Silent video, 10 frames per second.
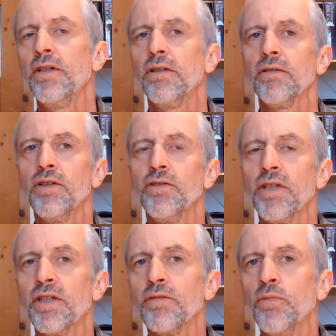since
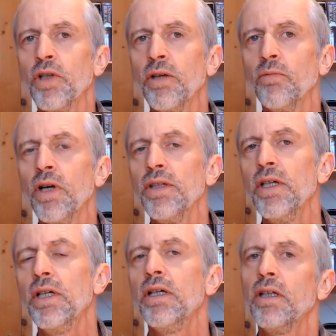there's more than one,
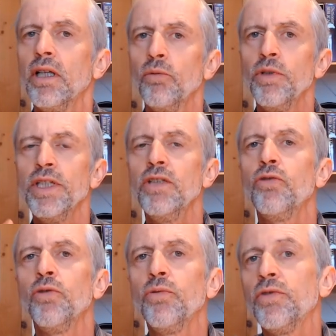that we need
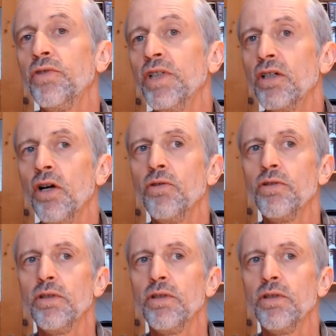to decode